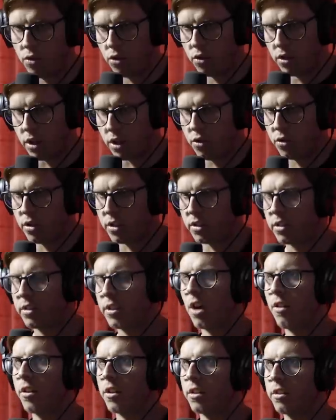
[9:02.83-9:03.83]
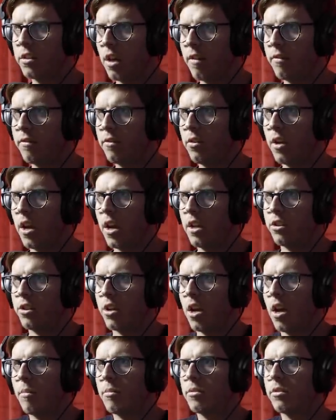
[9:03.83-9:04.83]
knew that you could sell this stuff to head
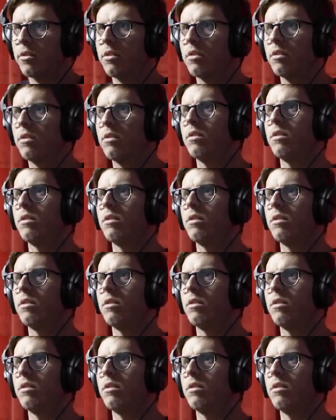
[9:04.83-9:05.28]
shops.